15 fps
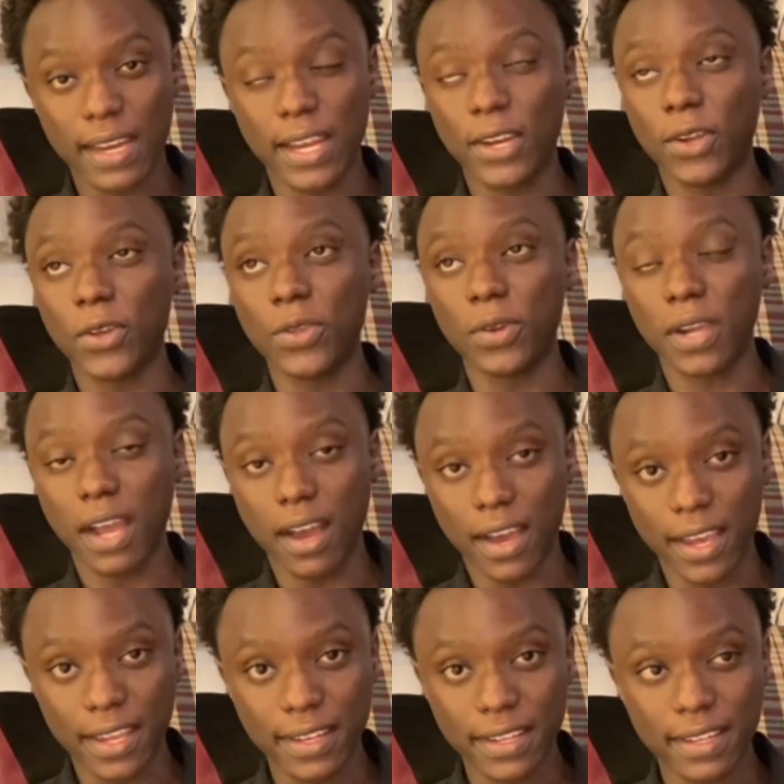I know you're
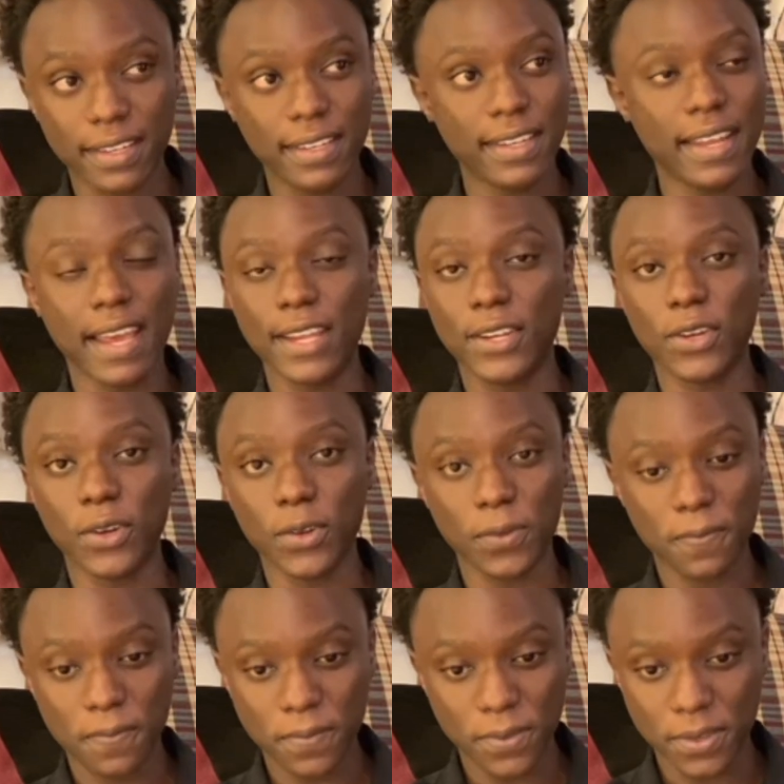kind and I know
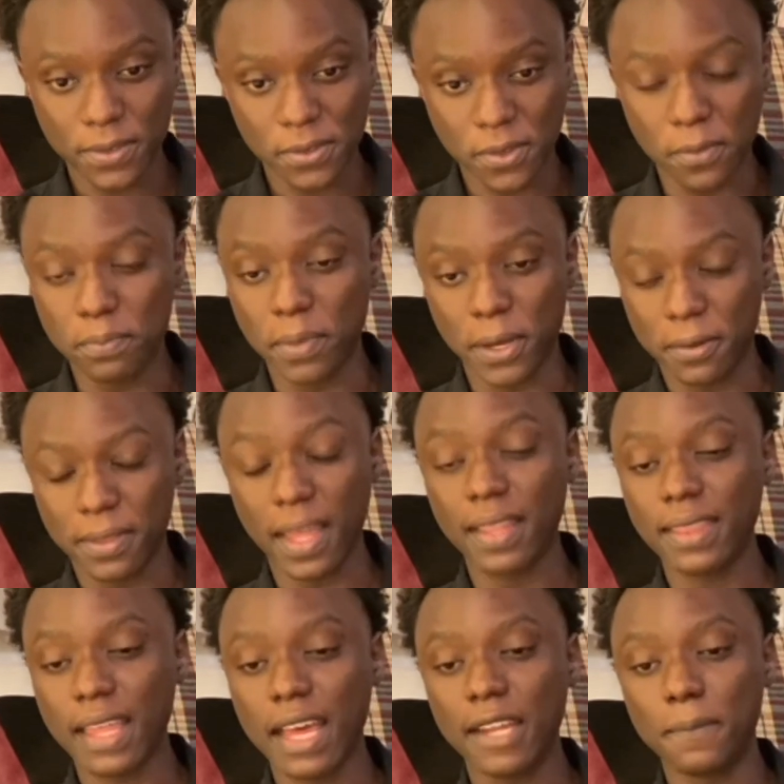you're better than
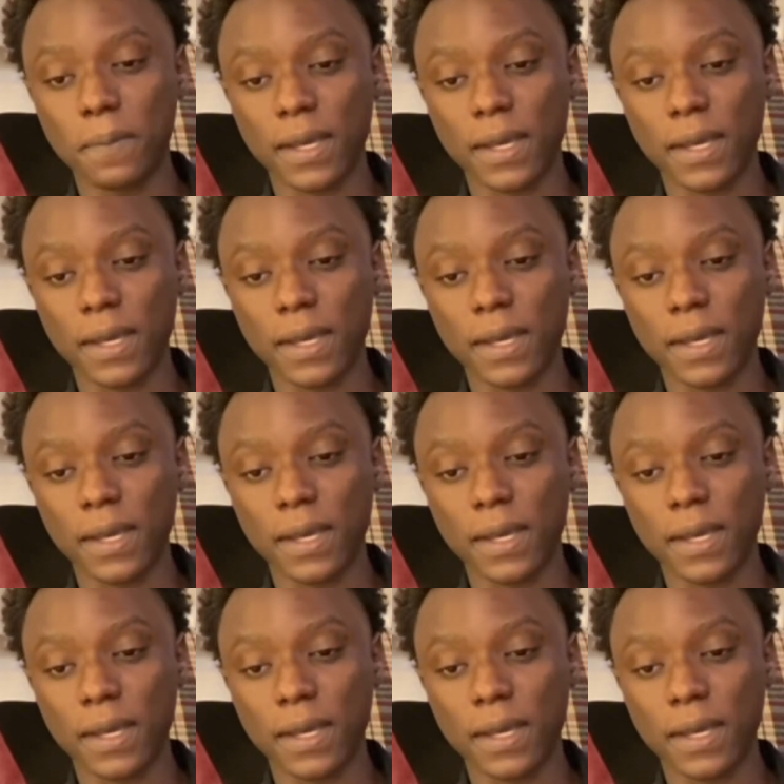that.